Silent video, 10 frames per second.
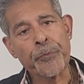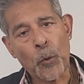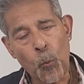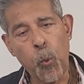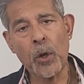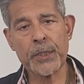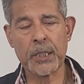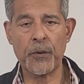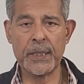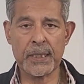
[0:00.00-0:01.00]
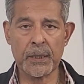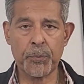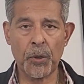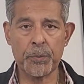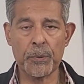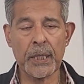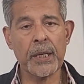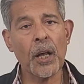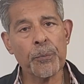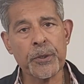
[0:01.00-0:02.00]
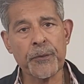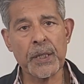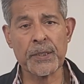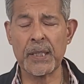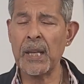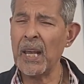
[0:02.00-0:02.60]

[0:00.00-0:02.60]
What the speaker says: what's creating the problem, and then help you fix it.